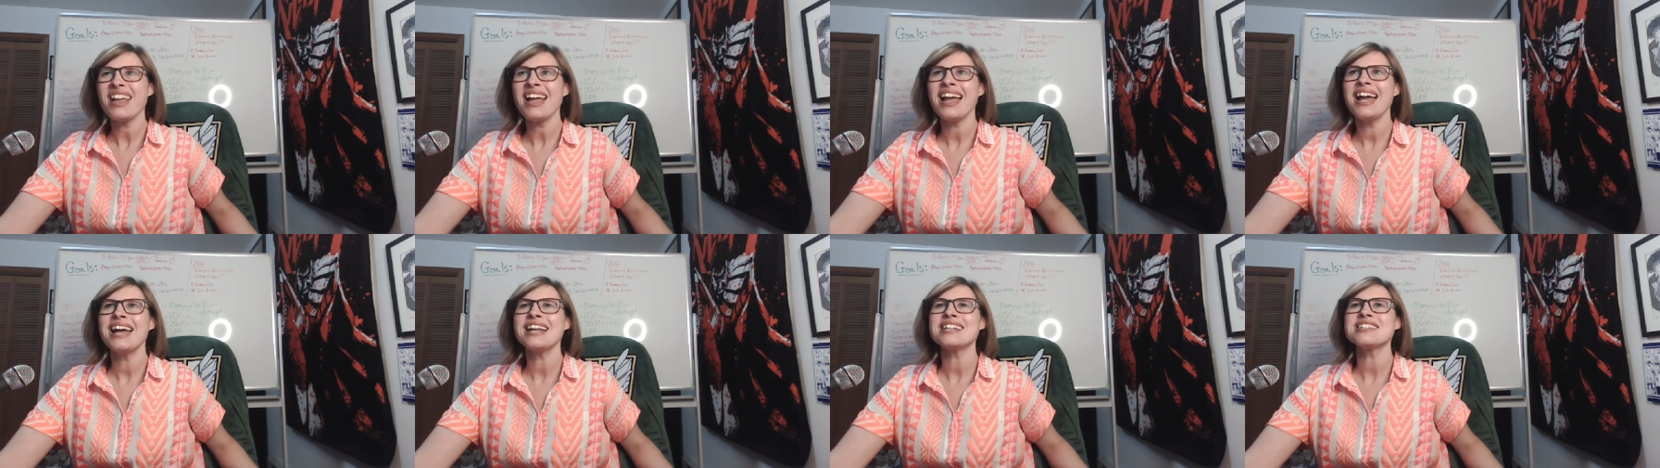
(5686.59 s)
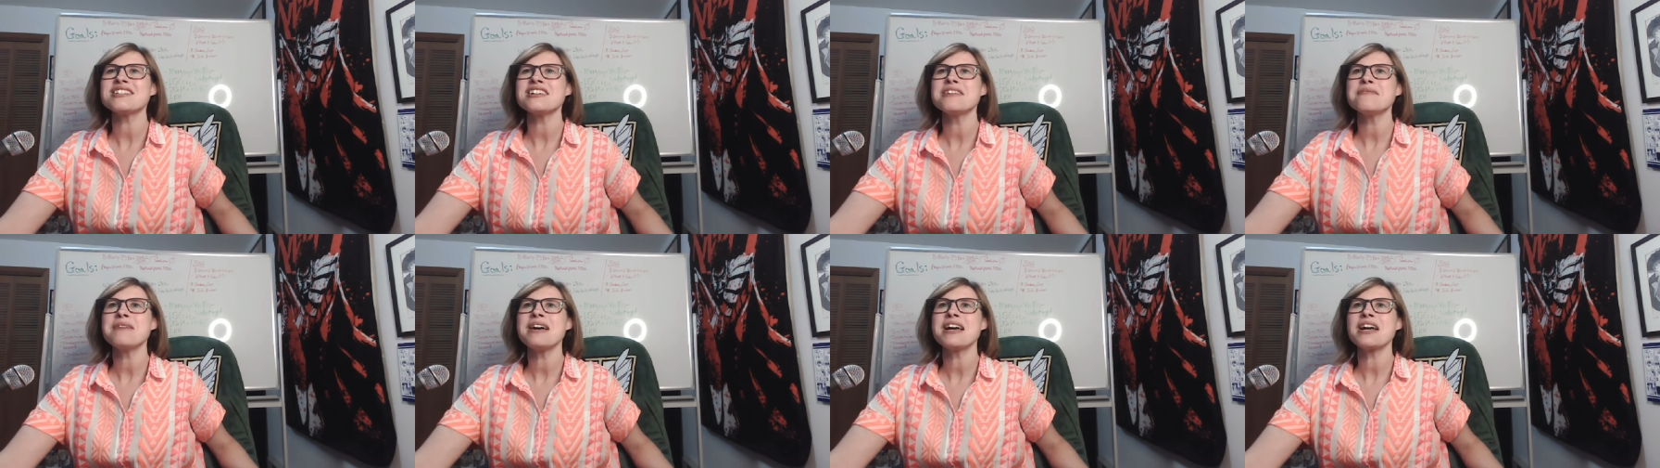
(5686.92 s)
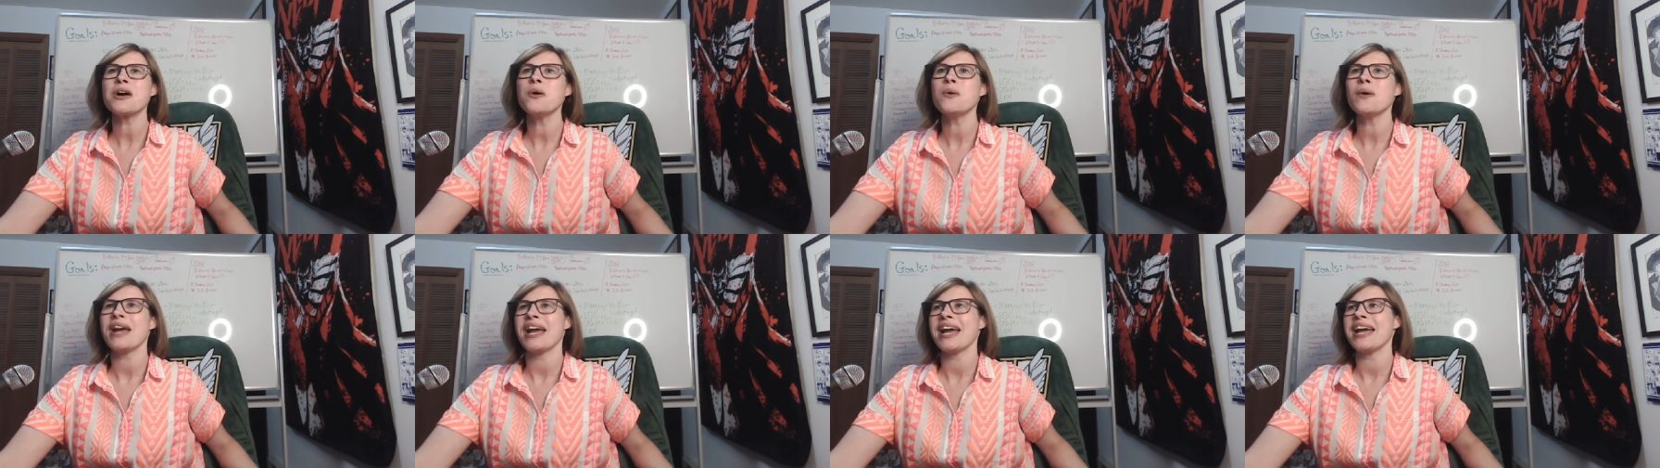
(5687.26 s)
And so I'm like,
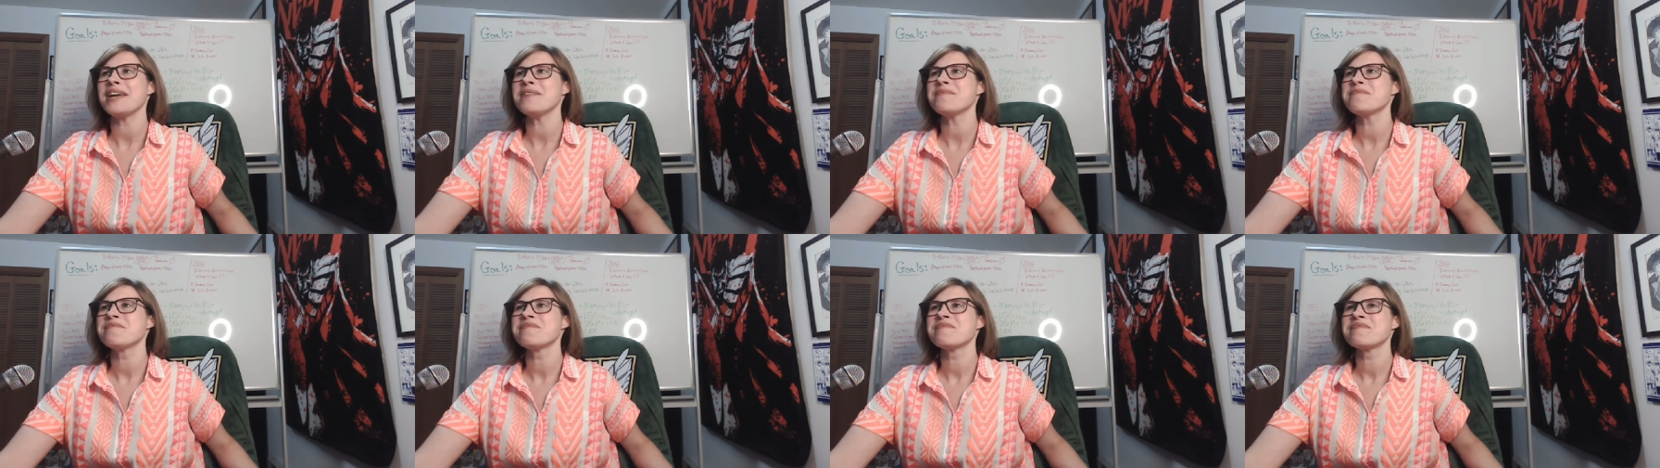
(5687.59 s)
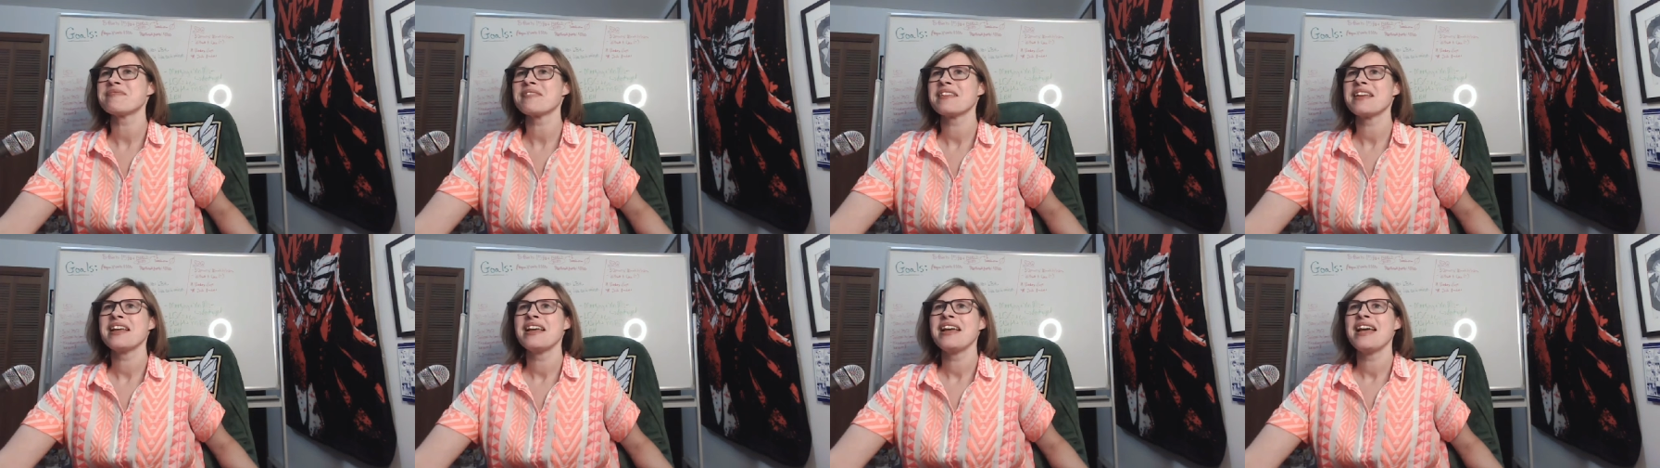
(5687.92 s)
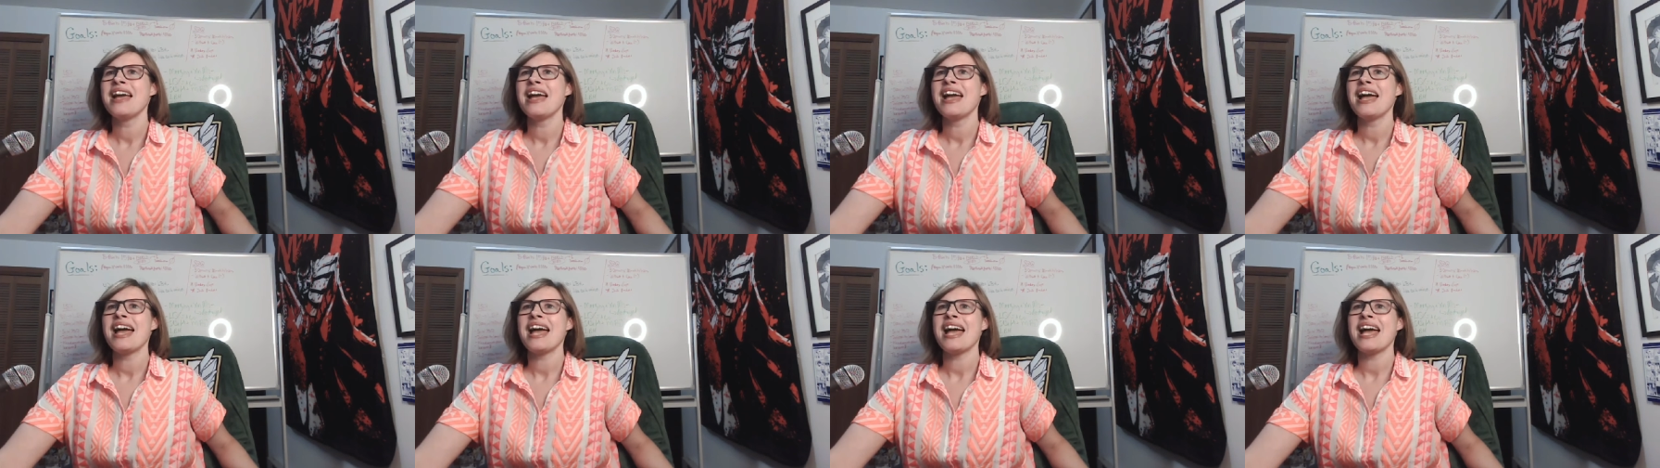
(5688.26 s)
okay.
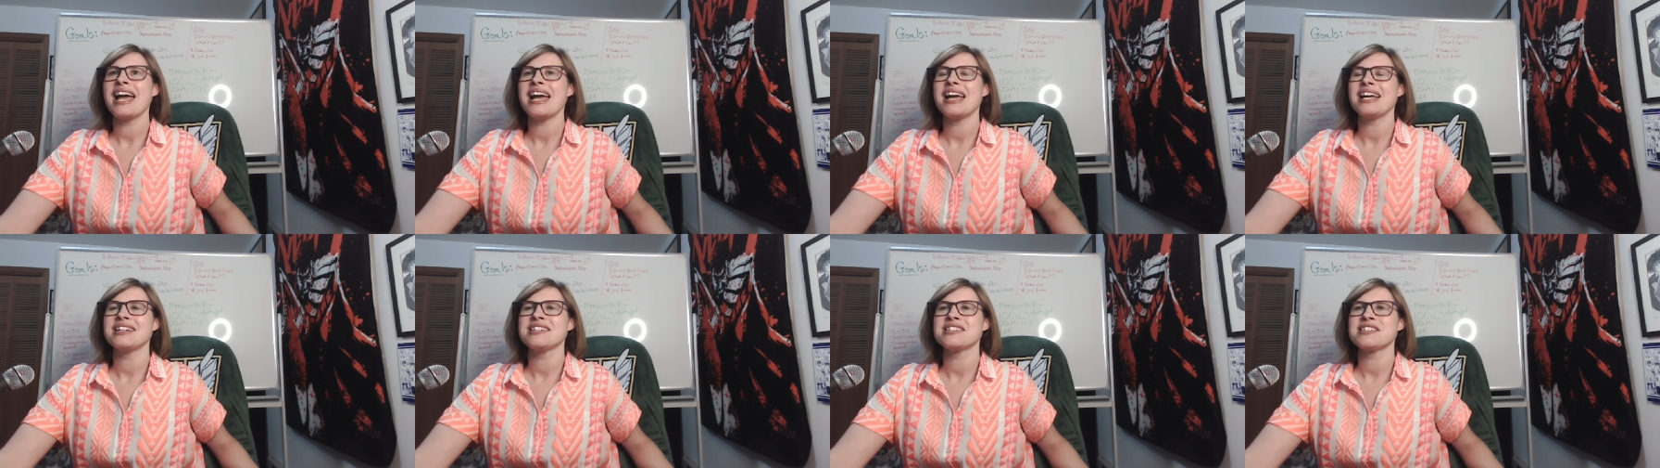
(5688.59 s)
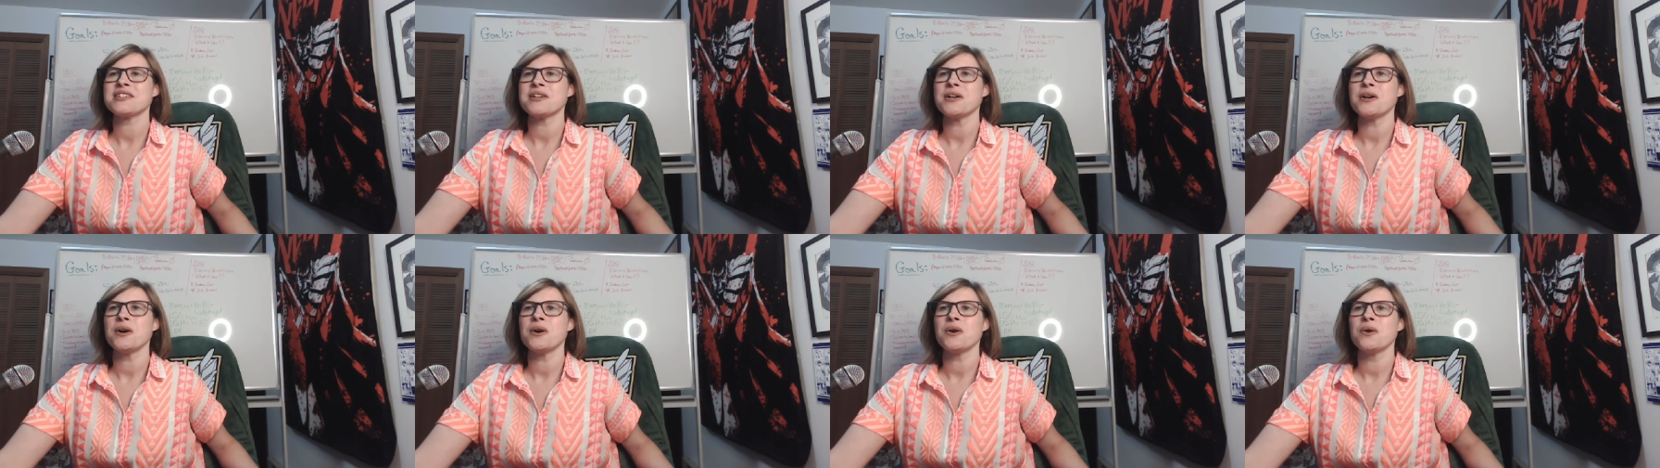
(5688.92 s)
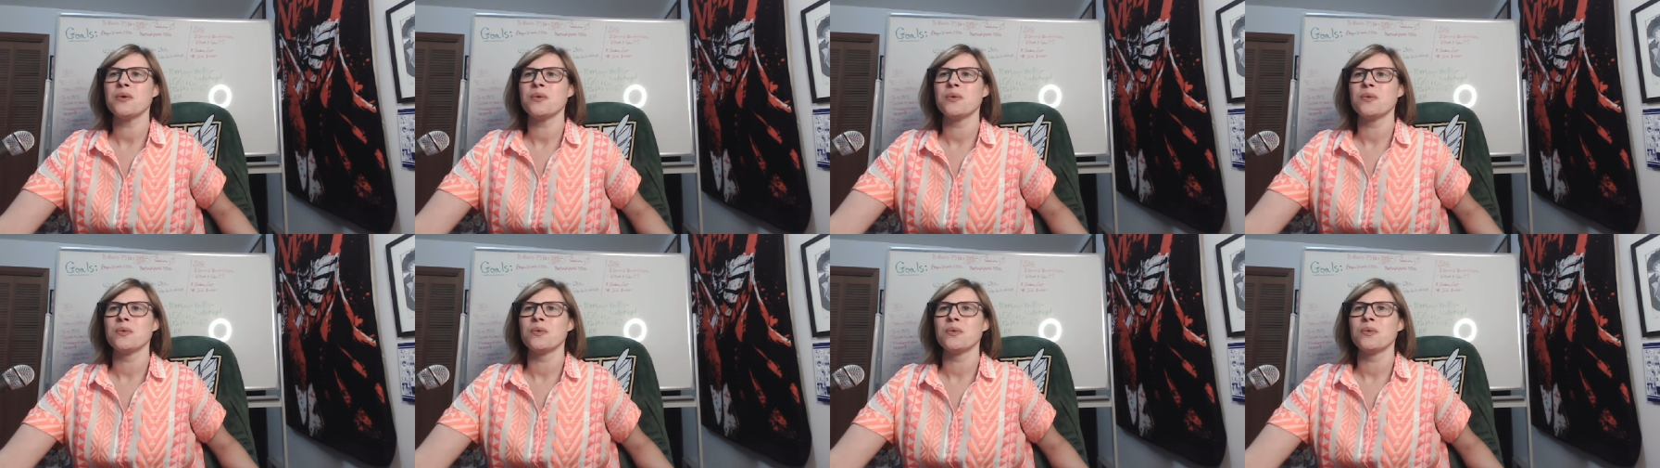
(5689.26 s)
And
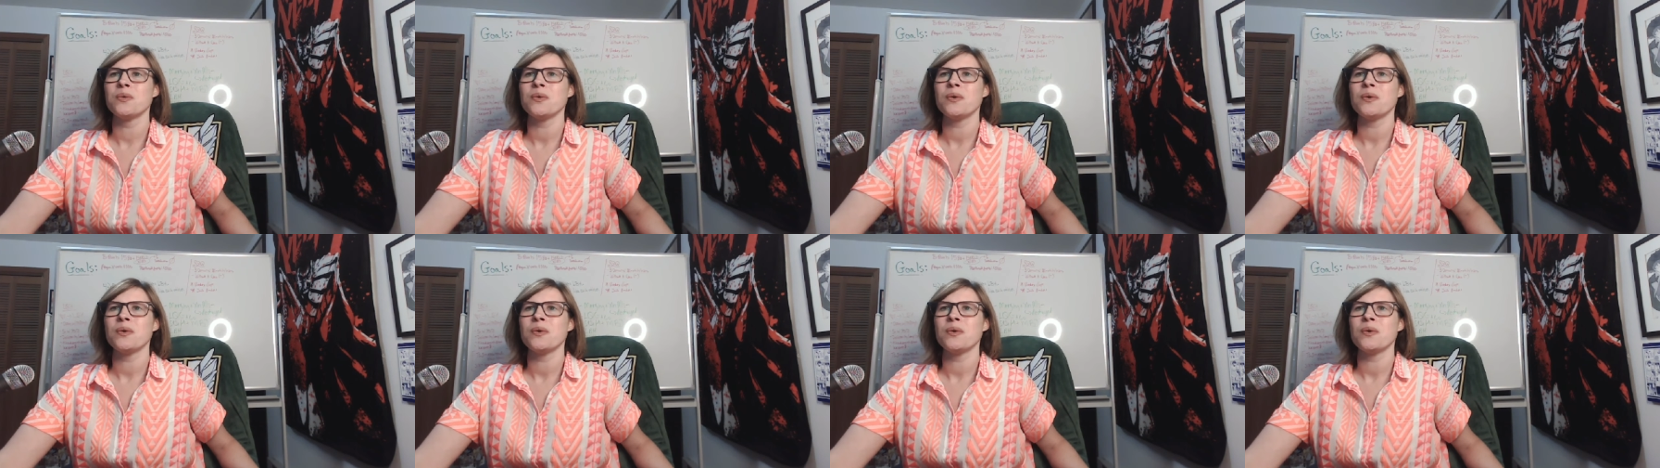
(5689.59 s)
so